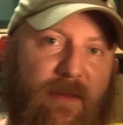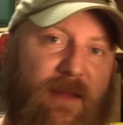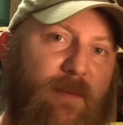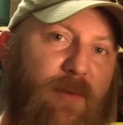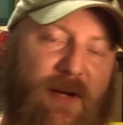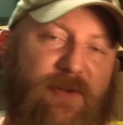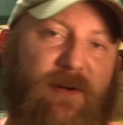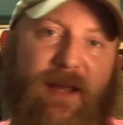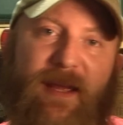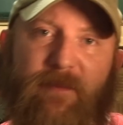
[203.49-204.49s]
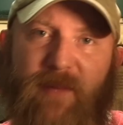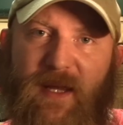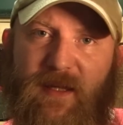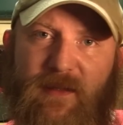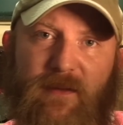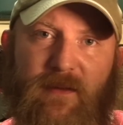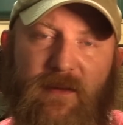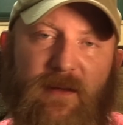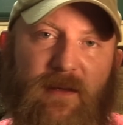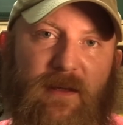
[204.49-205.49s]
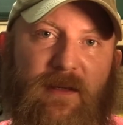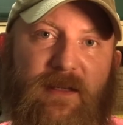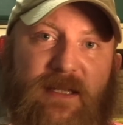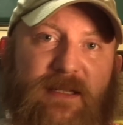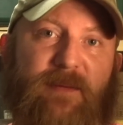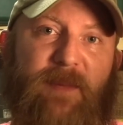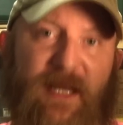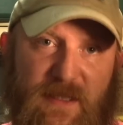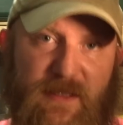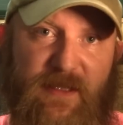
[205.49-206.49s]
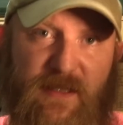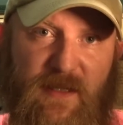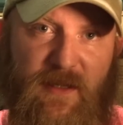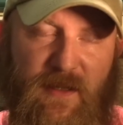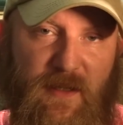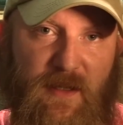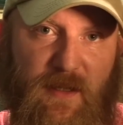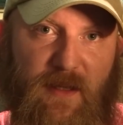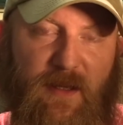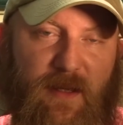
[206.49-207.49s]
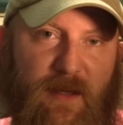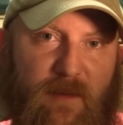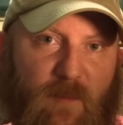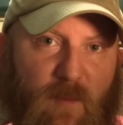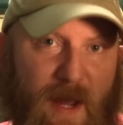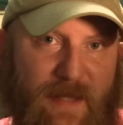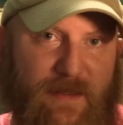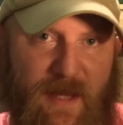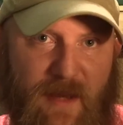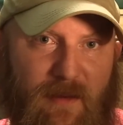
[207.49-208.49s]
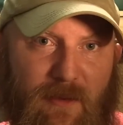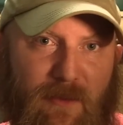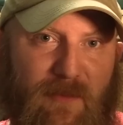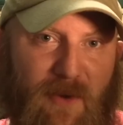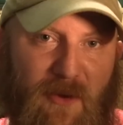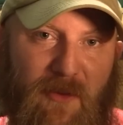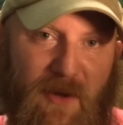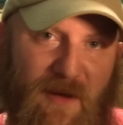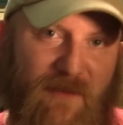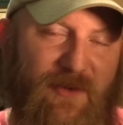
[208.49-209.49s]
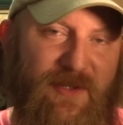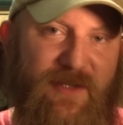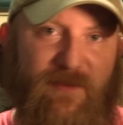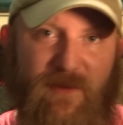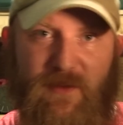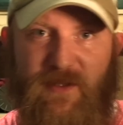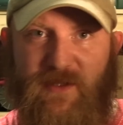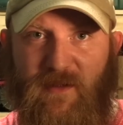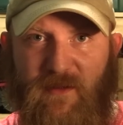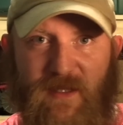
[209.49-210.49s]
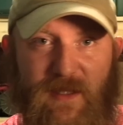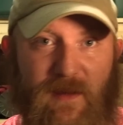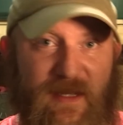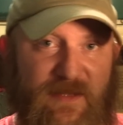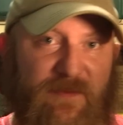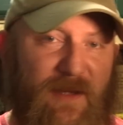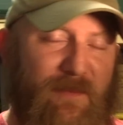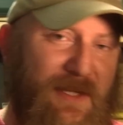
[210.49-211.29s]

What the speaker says: the pressure campaign against Pence. Right now, all the coverage is focused on the classified